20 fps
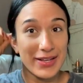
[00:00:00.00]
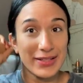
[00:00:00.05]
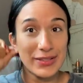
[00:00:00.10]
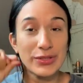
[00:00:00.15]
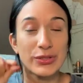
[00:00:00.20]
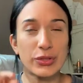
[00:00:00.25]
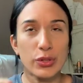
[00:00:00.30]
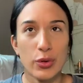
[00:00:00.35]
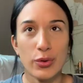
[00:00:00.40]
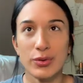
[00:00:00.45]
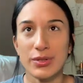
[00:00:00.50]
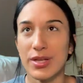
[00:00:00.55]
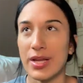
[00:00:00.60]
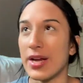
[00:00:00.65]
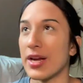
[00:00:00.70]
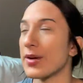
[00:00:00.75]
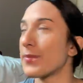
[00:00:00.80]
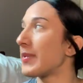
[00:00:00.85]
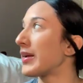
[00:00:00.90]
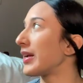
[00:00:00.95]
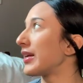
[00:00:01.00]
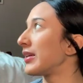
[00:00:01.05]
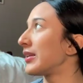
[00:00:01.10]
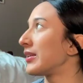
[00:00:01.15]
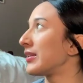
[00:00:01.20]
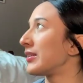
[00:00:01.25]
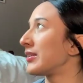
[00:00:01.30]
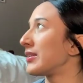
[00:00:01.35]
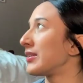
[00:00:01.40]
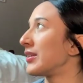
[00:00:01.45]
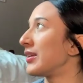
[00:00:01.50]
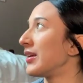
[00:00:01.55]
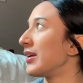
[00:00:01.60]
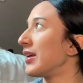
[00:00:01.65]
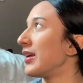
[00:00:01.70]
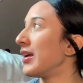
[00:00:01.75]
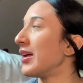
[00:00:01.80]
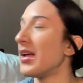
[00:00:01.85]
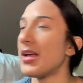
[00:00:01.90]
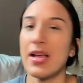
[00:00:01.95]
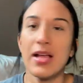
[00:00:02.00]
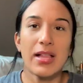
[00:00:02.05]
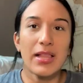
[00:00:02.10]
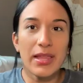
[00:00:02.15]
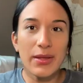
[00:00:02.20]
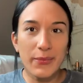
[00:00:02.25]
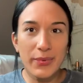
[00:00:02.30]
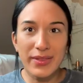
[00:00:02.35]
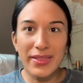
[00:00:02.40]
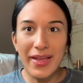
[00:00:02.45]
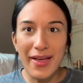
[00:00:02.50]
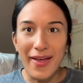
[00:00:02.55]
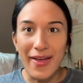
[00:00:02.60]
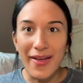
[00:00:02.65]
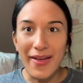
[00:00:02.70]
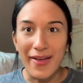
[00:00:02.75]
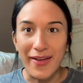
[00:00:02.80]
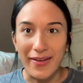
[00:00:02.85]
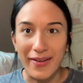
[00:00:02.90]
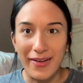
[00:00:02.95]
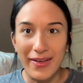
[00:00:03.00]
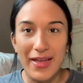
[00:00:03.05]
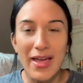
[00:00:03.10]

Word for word: so scared, because like, what the heck?